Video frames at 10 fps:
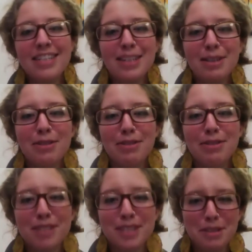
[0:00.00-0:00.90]
Here, so
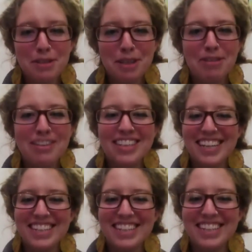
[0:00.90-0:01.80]
you can always
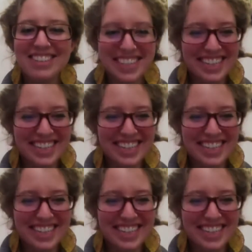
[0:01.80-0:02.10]
get to it.